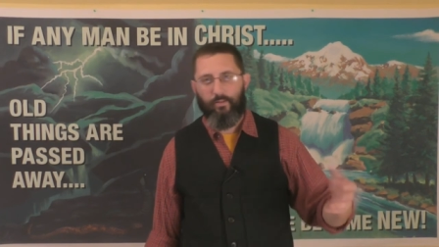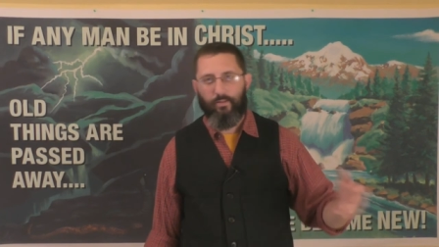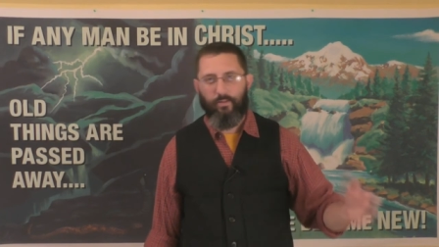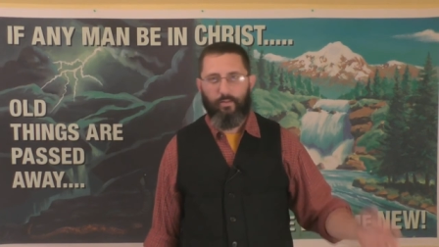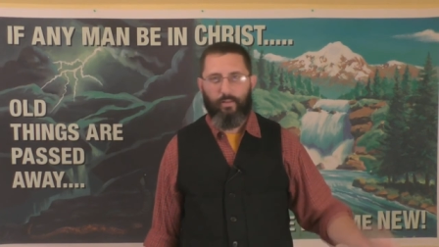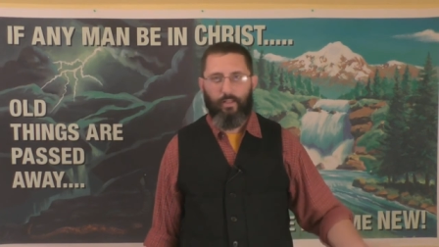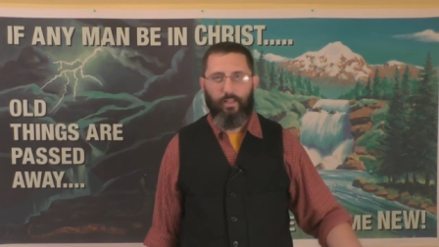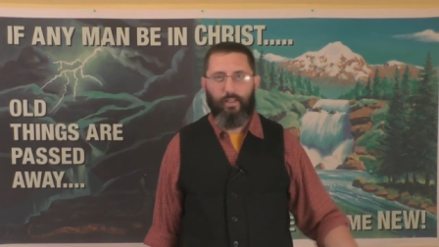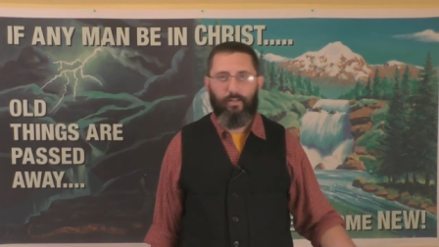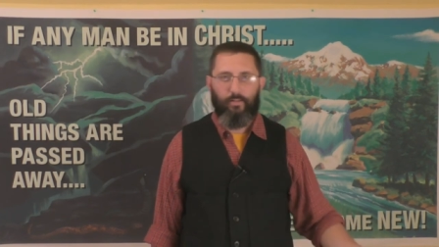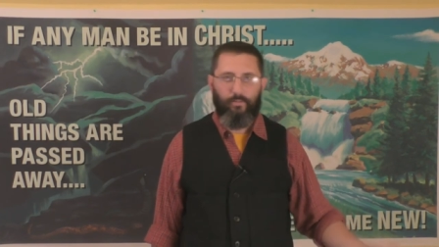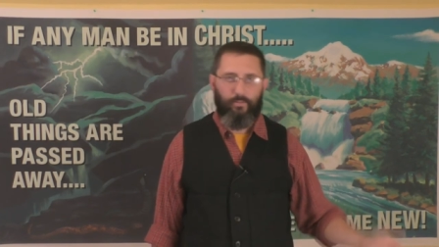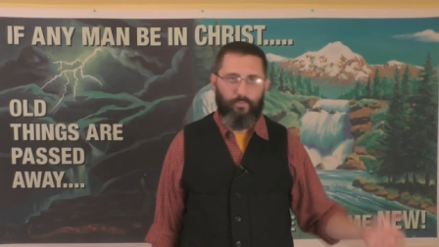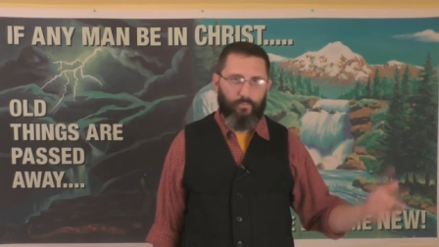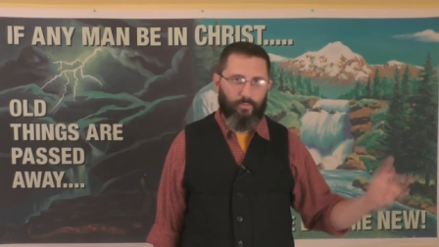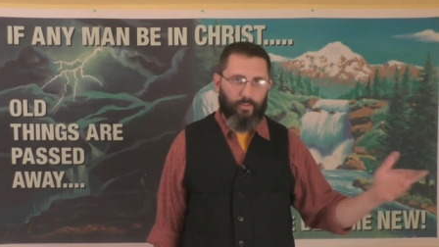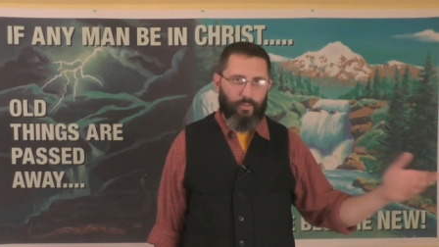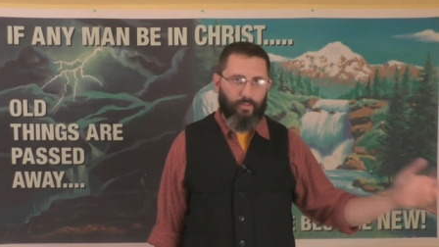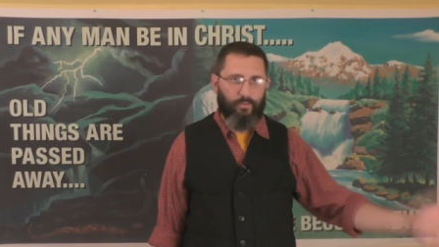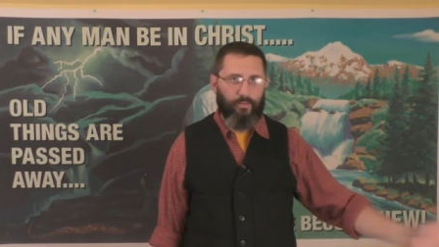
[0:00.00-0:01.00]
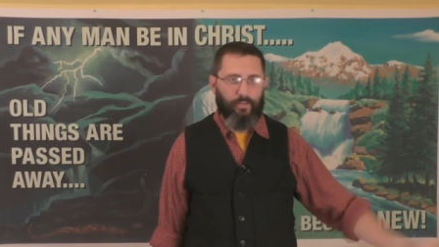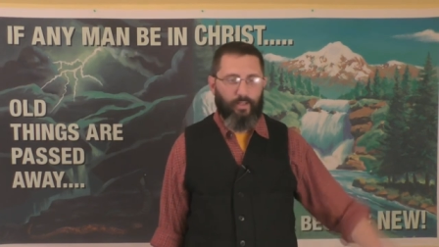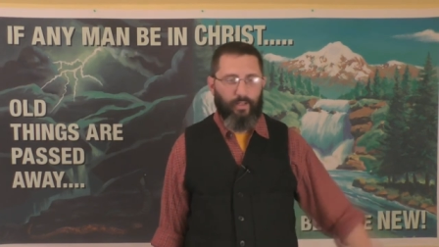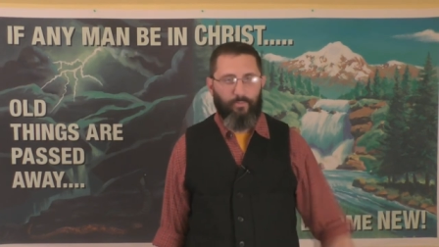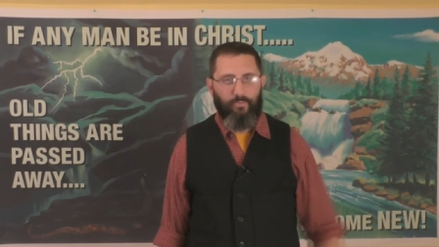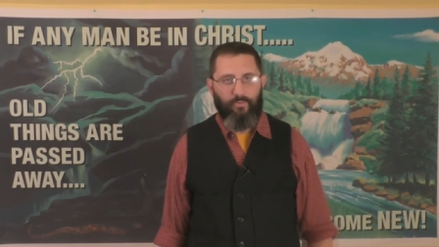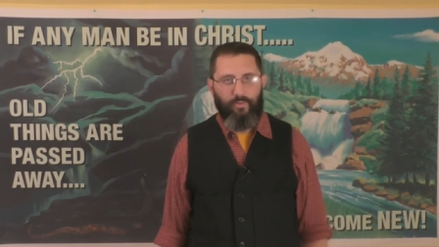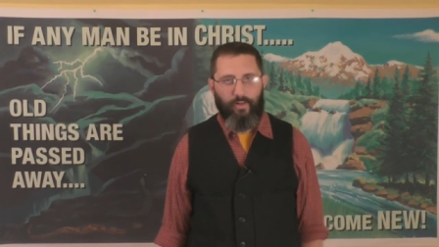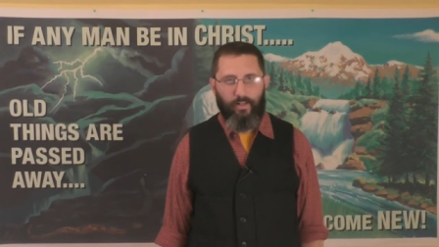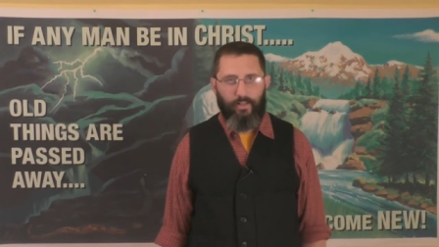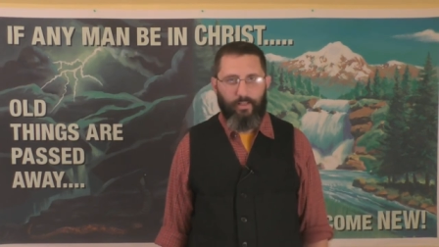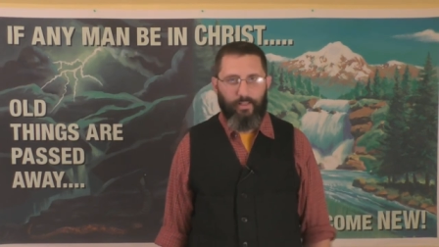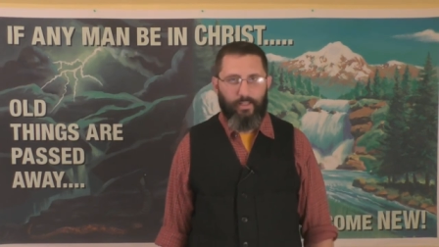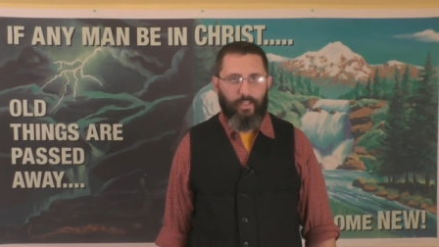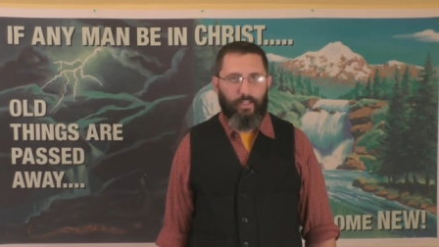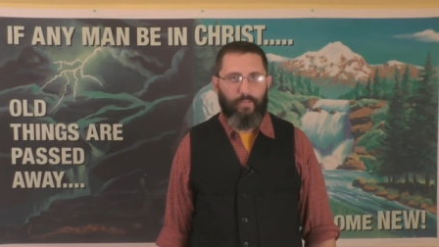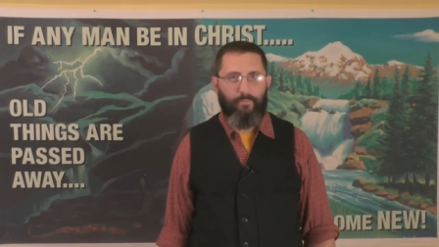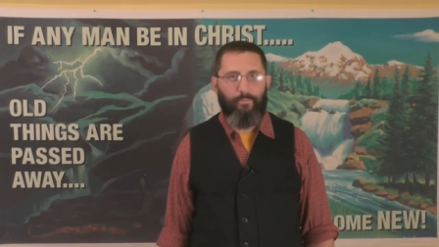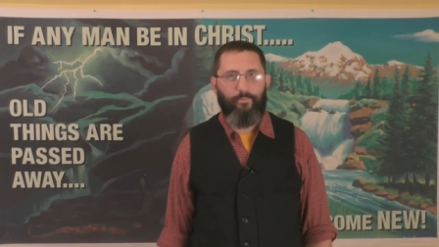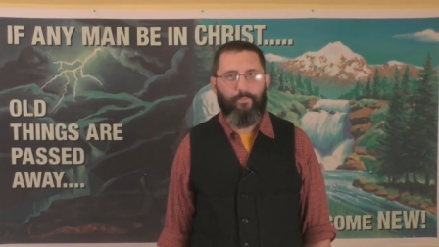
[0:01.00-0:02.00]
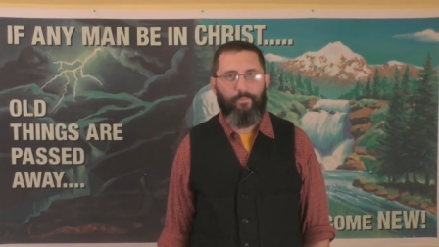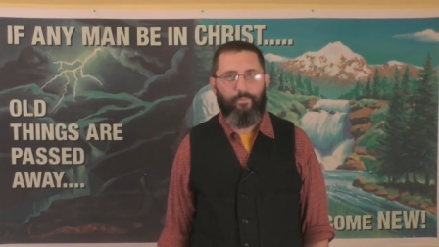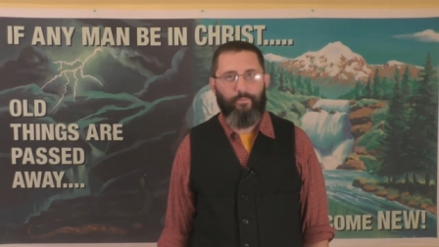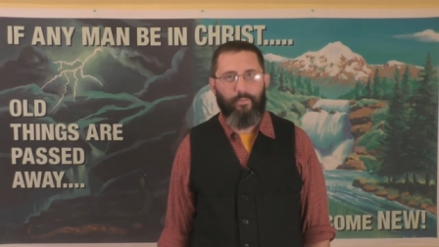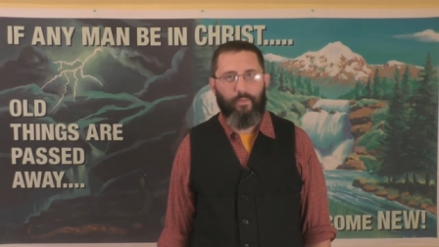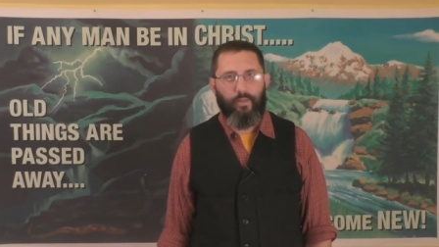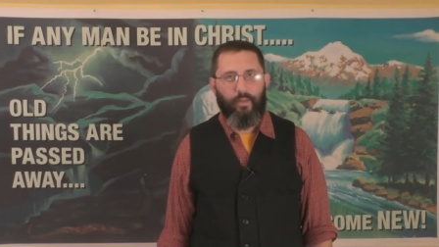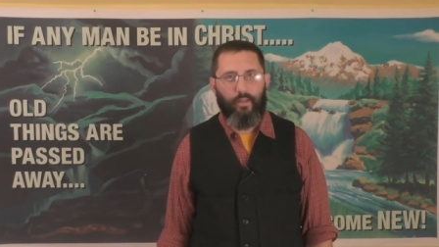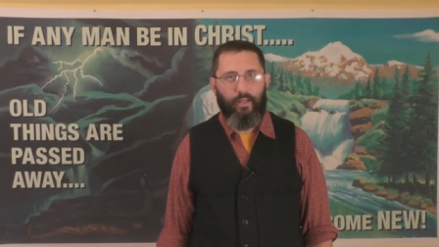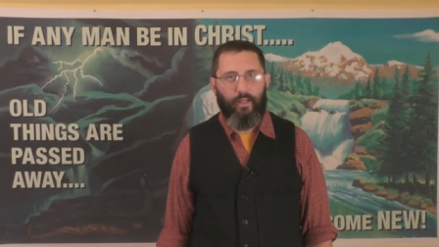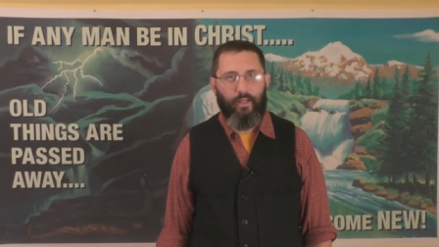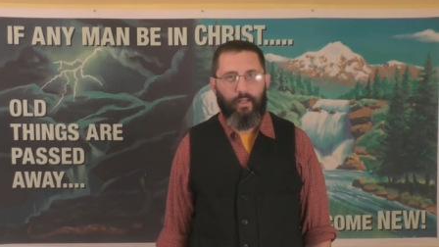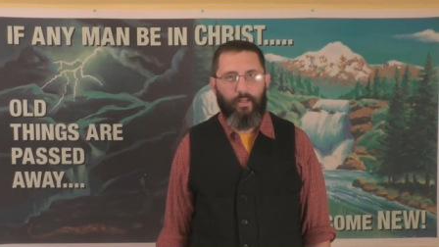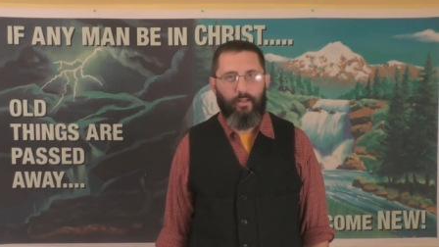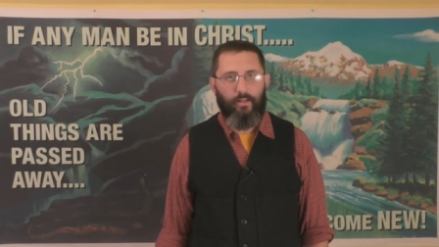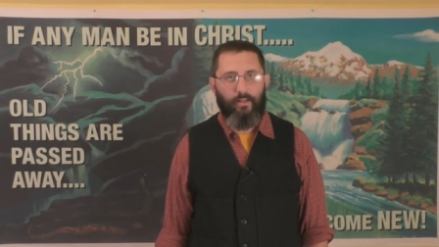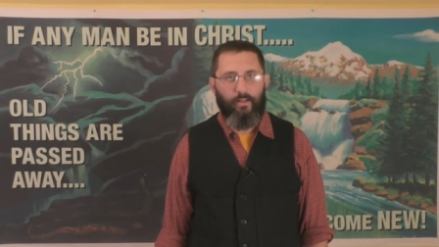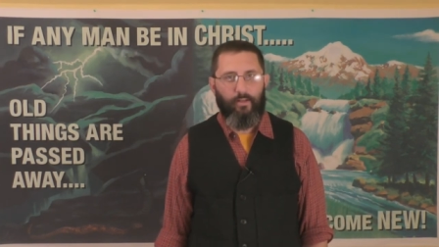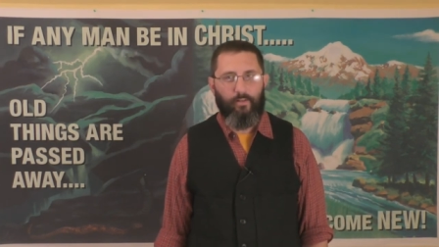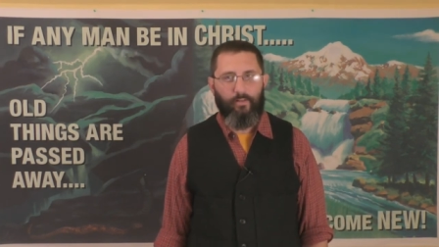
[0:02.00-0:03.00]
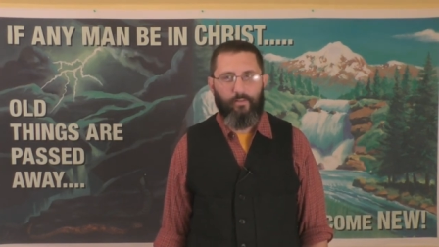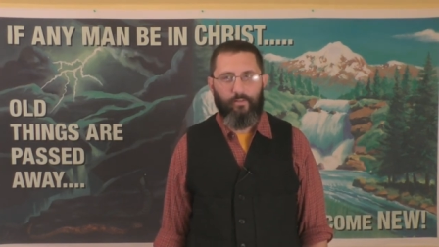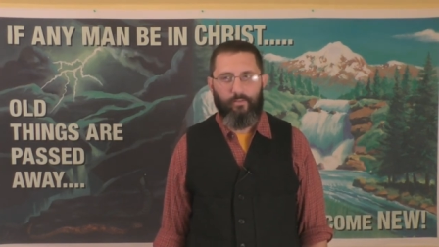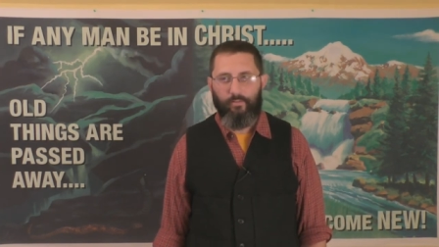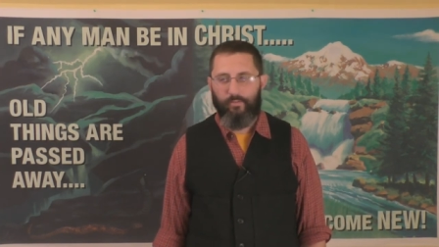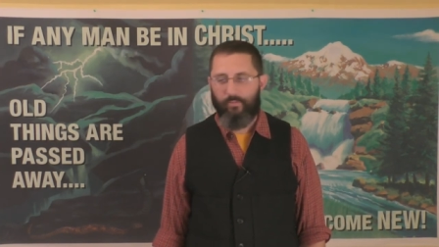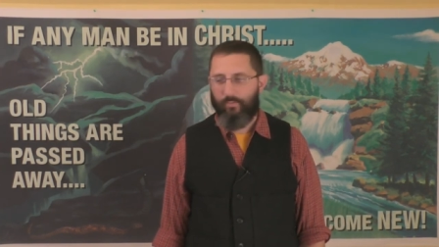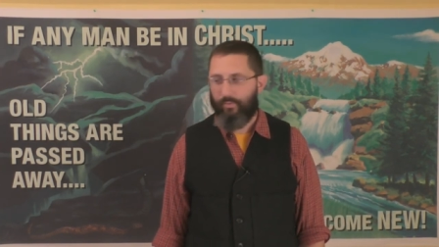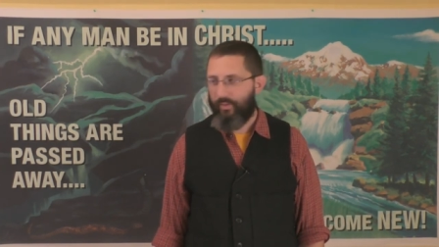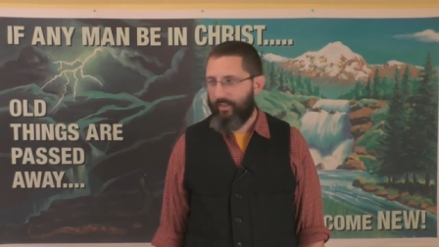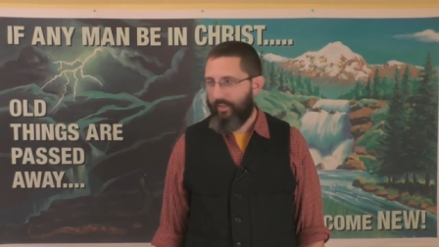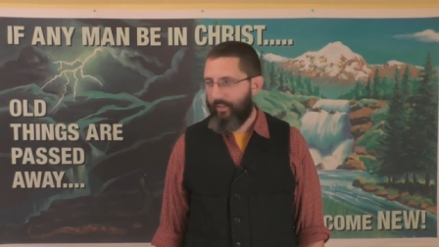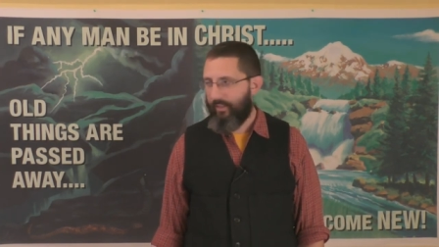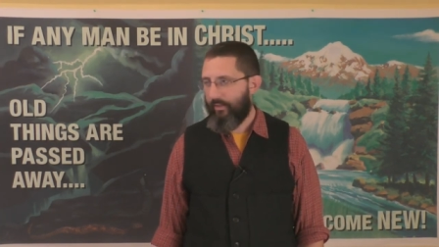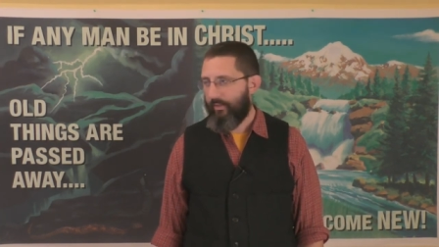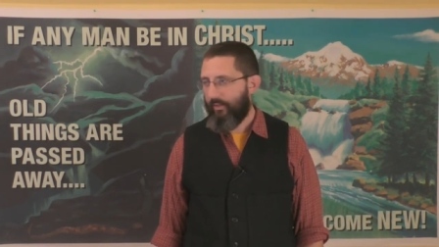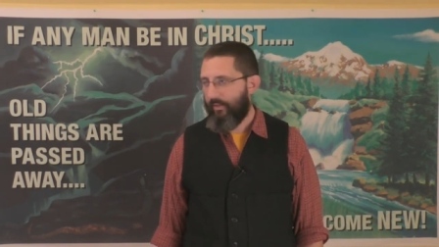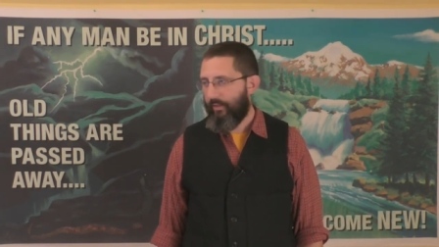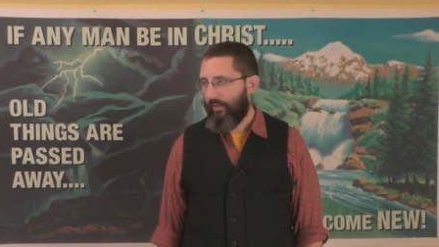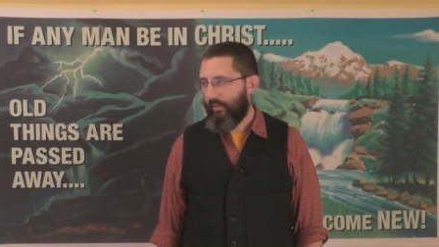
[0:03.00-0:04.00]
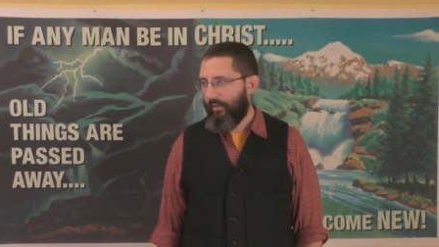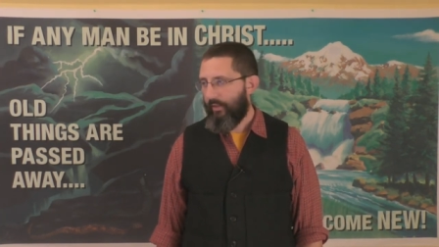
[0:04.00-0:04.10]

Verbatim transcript: And, and well, the time finally came, and uh, we did it.